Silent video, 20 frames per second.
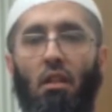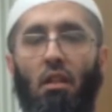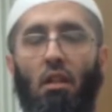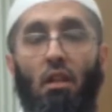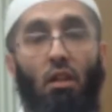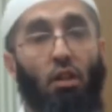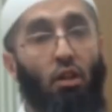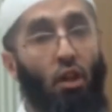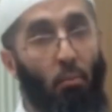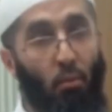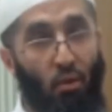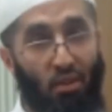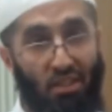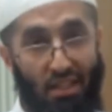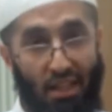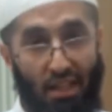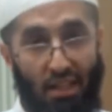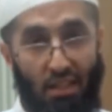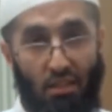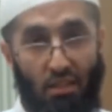Number
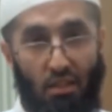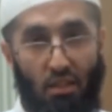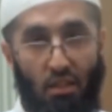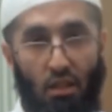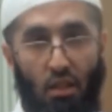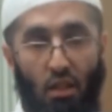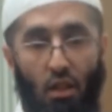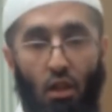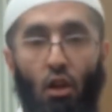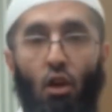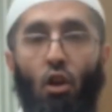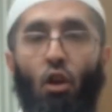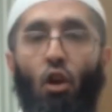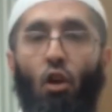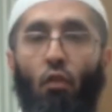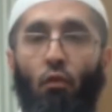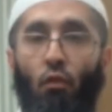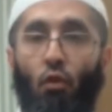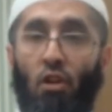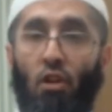6,
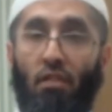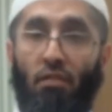avoid